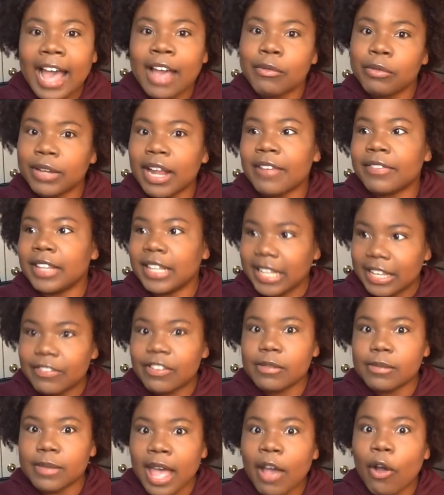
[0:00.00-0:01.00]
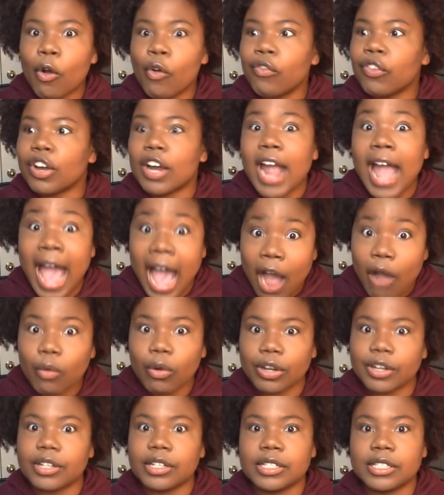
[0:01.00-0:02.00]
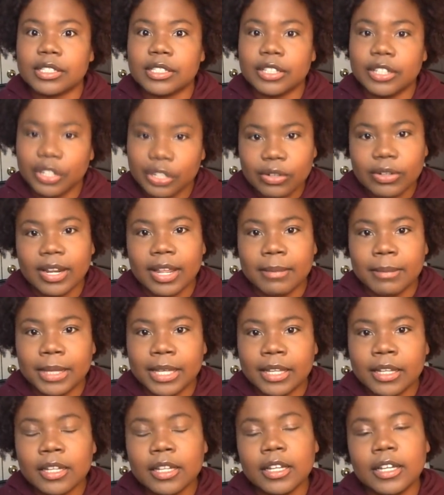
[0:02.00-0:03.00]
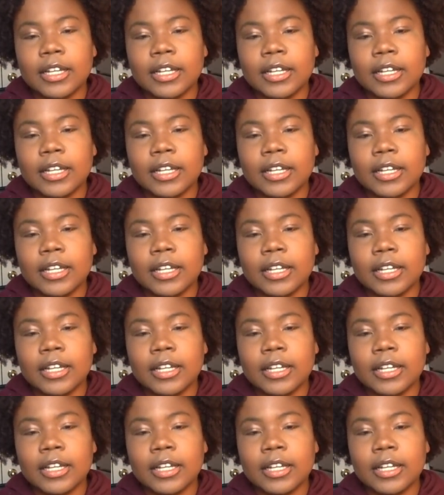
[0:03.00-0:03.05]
I would have to give him that over hours. You know what I mean?